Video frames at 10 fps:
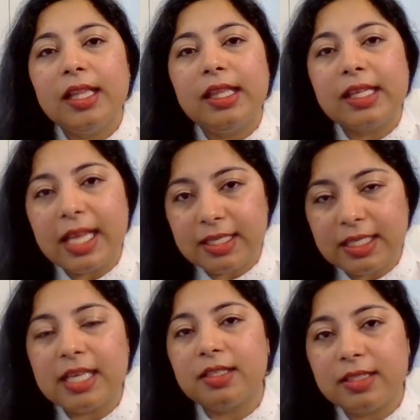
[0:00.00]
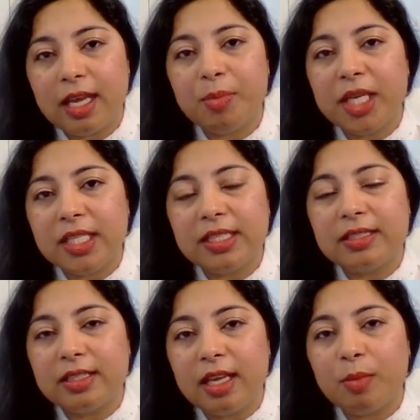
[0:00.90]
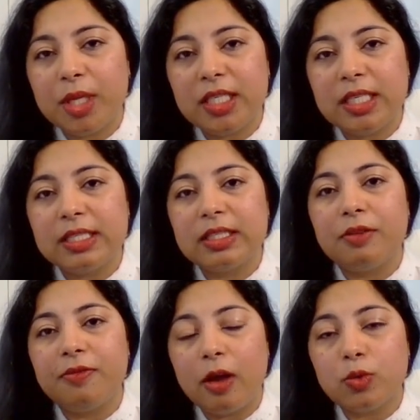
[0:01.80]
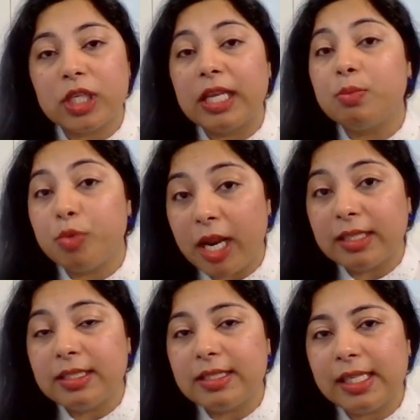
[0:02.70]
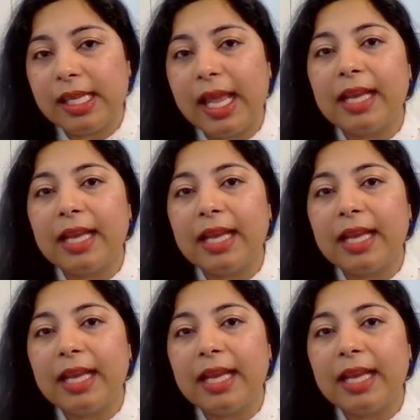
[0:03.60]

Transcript: The gestational diabetes is the diabetes found in pregnancy,